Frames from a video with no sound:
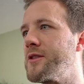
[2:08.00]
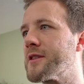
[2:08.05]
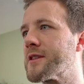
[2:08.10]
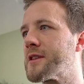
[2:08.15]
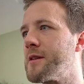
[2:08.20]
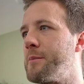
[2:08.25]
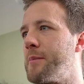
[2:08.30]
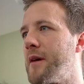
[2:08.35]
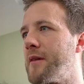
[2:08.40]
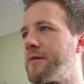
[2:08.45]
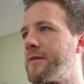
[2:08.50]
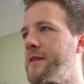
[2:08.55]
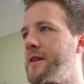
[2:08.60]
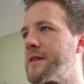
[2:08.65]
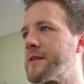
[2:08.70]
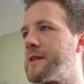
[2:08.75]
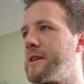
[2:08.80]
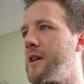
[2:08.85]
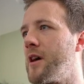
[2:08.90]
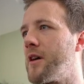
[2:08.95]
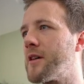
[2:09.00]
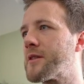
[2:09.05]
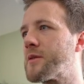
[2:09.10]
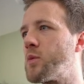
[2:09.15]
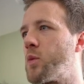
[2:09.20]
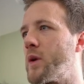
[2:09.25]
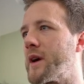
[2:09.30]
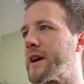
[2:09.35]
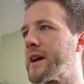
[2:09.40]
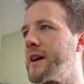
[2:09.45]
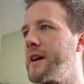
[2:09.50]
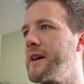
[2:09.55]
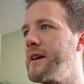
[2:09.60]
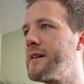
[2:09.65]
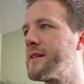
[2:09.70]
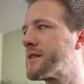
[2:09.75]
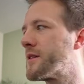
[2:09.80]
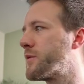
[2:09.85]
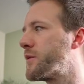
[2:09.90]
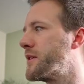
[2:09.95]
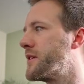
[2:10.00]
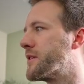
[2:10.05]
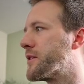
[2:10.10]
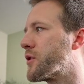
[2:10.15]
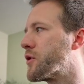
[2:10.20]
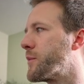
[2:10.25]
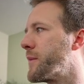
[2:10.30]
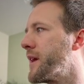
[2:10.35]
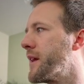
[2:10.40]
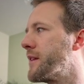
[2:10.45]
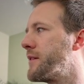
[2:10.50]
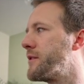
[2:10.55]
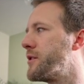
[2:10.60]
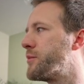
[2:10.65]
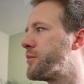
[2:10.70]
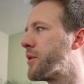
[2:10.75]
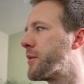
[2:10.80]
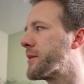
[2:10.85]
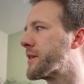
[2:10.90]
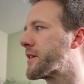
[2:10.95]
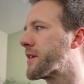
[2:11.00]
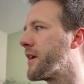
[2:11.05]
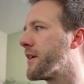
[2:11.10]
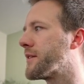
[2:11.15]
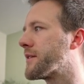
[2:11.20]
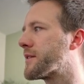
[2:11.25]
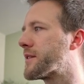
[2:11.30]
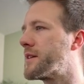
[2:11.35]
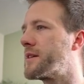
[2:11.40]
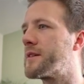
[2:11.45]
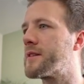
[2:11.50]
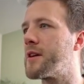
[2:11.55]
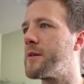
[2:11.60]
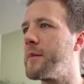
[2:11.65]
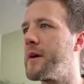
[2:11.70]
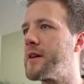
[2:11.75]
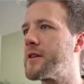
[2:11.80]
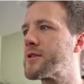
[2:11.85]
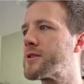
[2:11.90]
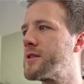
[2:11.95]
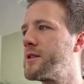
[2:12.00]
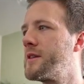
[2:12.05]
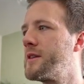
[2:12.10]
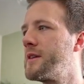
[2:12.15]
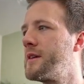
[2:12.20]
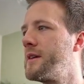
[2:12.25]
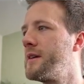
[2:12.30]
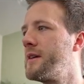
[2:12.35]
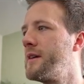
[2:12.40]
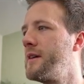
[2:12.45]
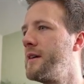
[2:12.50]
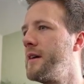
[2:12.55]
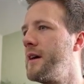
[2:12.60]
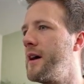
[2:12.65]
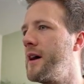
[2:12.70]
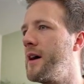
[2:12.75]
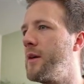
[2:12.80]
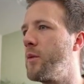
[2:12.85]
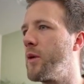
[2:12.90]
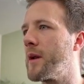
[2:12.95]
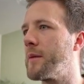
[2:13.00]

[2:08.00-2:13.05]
above this last wick here. So if we zoom in, you probably can't see so much what I'm